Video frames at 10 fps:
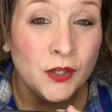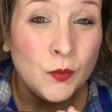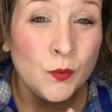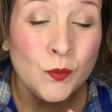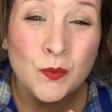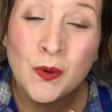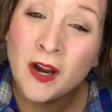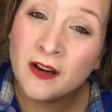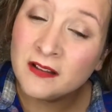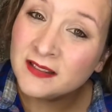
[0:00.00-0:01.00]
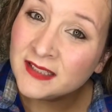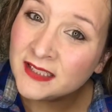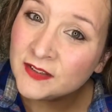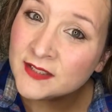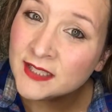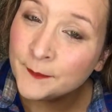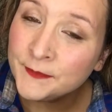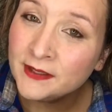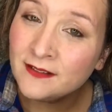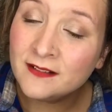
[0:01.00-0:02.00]
you are a little
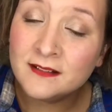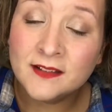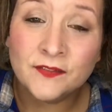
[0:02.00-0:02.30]
skeptical,